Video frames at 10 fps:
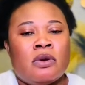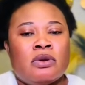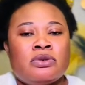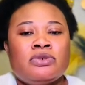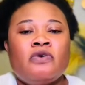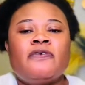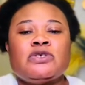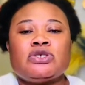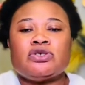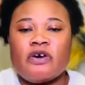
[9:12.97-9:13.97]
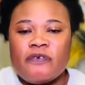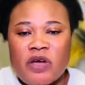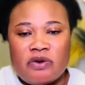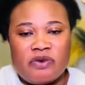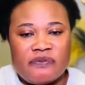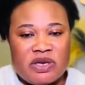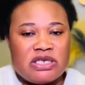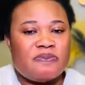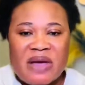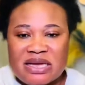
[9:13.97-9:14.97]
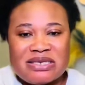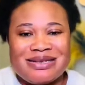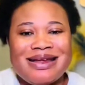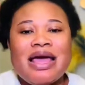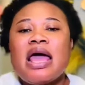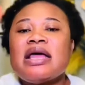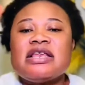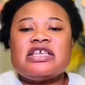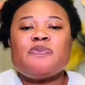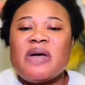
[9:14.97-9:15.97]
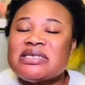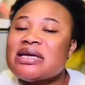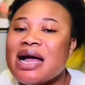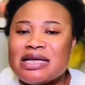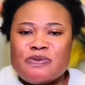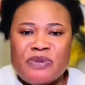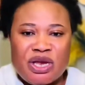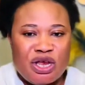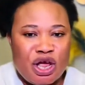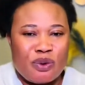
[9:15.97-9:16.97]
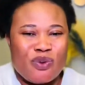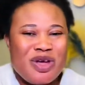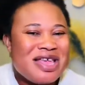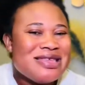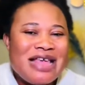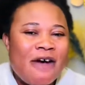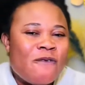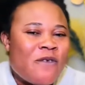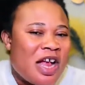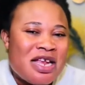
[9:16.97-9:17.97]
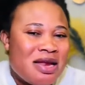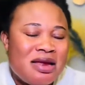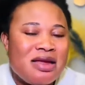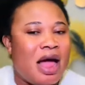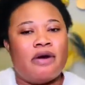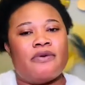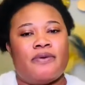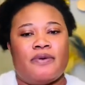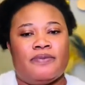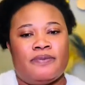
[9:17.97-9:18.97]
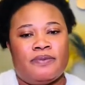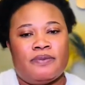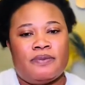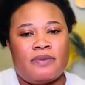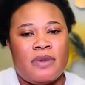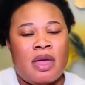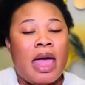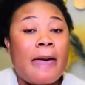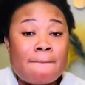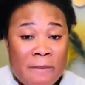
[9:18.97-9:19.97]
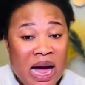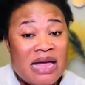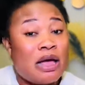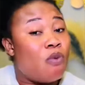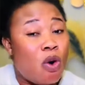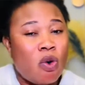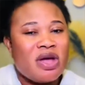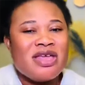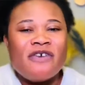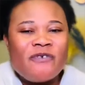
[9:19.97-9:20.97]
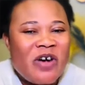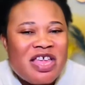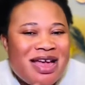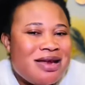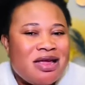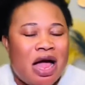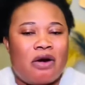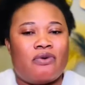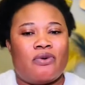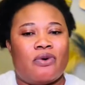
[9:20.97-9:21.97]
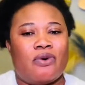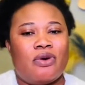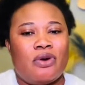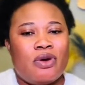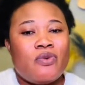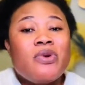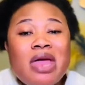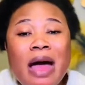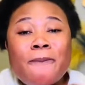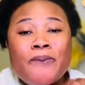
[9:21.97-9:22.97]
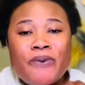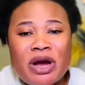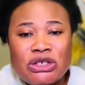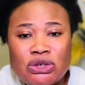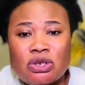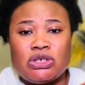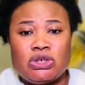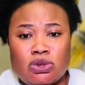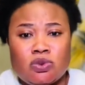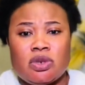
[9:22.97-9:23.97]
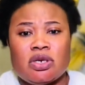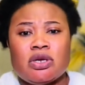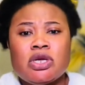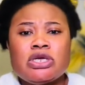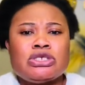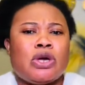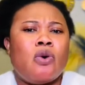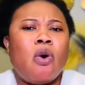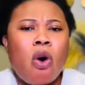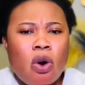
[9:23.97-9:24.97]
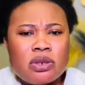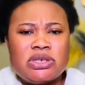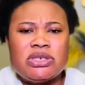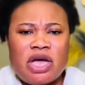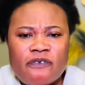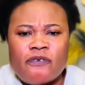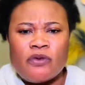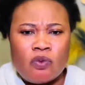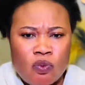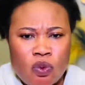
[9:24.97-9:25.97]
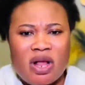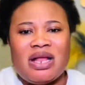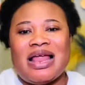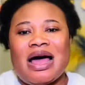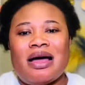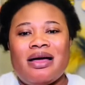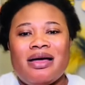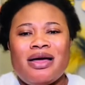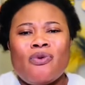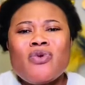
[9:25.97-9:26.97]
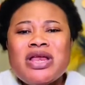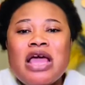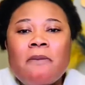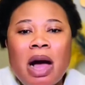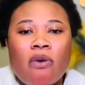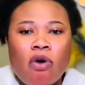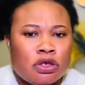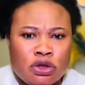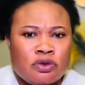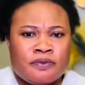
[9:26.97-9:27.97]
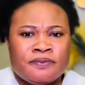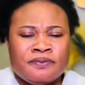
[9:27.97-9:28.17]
You've suffered with this person, and this person has been there. Yemfani ndiagro. Emma ye woho yemfaye ndiagro. We are precious jewel. So uhodi yemwala. Unia makosu.